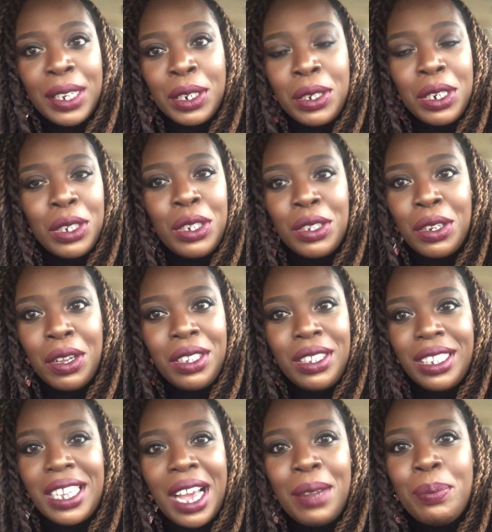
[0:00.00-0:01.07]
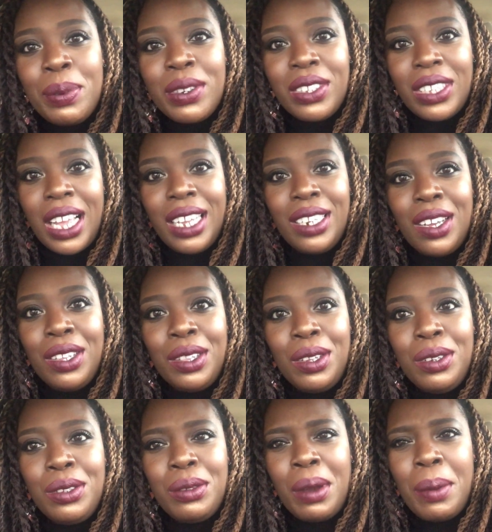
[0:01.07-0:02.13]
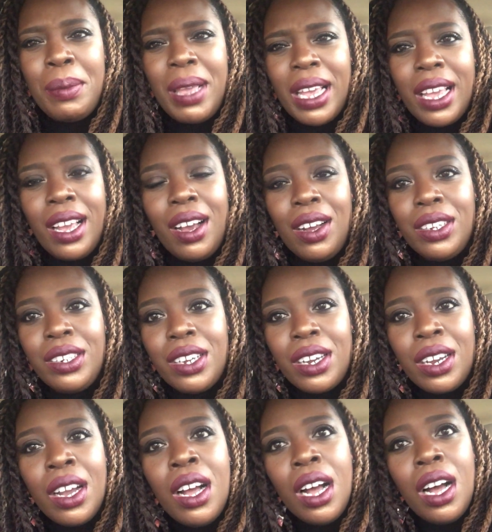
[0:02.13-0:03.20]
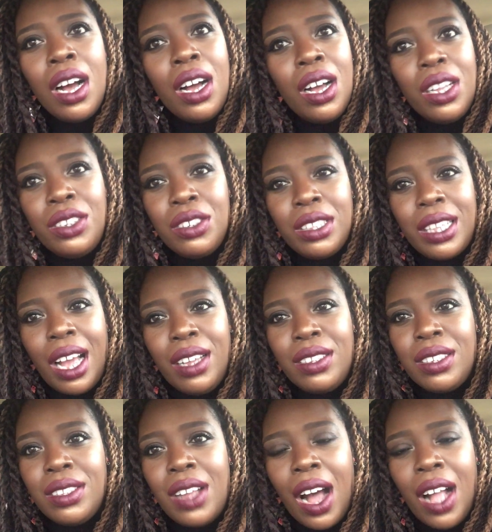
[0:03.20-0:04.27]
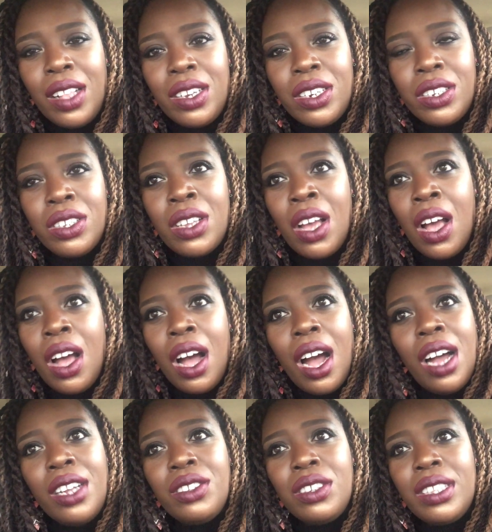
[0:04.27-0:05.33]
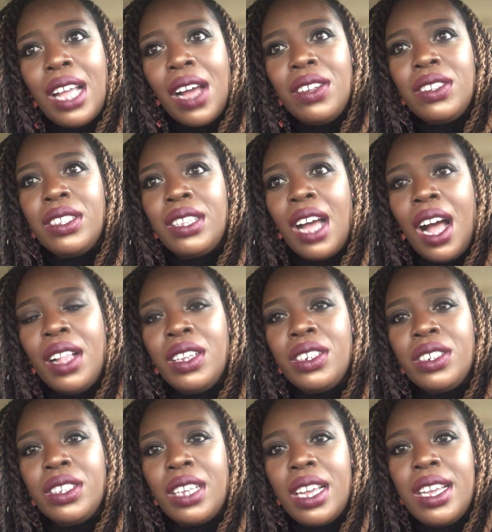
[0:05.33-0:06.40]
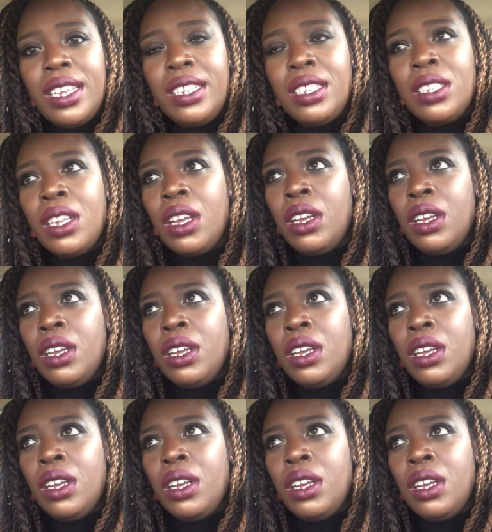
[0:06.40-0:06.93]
additional 10% on those who are making under $100,000. $100,000 is